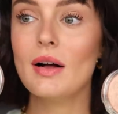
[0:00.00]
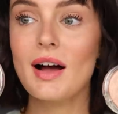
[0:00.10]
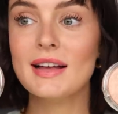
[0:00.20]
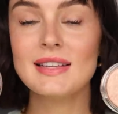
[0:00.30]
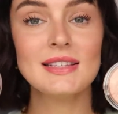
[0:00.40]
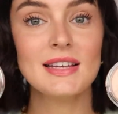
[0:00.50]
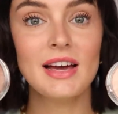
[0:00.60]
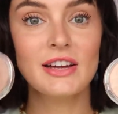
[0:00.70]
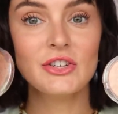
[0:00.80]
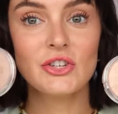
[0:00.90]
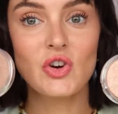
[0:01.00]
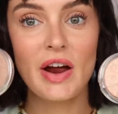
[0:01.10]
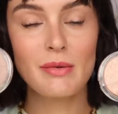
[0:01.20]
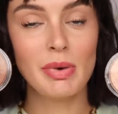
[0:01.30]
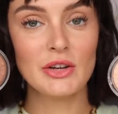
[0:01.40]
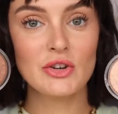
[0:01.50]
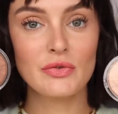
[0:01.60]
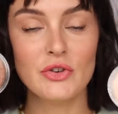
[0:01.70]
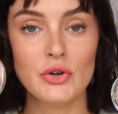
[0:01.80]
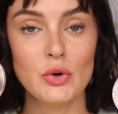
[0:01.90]
Well guys, that's it. I just tried a bunch
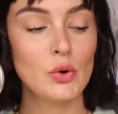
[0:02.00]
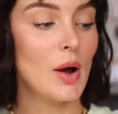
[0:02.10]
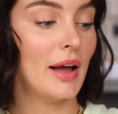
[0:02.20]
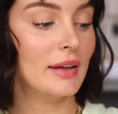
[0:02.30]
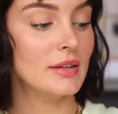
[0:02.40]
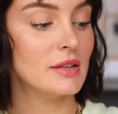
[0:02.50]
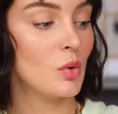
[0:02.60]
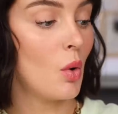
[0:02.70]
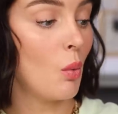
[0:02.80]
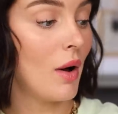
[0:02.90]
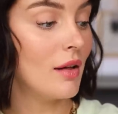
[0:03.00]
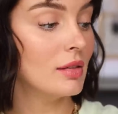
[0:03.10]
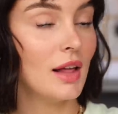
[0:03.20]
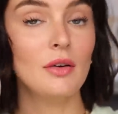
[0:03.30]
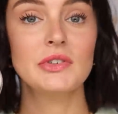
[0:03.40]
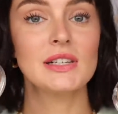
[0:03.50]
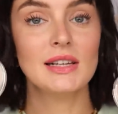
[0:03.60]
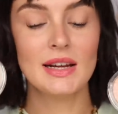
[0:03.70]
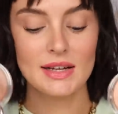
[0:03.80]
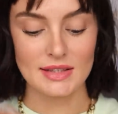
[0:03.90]
of new and well-loved
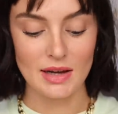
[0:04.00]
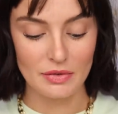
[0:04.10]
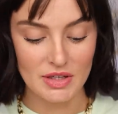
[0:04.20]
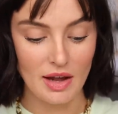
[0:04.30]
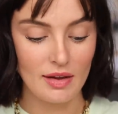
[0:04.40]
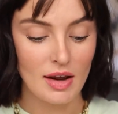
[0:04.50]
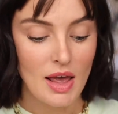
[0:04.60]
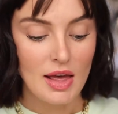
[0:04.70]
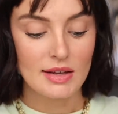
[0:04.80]
Clinique stuff to get